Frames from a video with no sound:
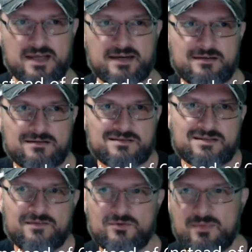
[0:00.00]
and you'll see if
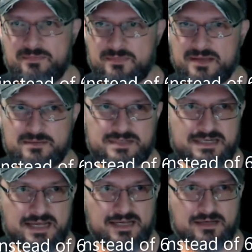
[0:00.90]
you maybe made a
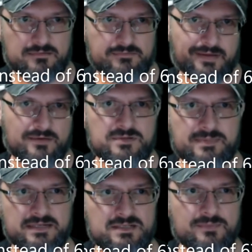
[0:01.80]
mistake. I was about
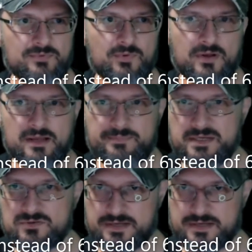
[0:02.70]
to type the wrong IP address.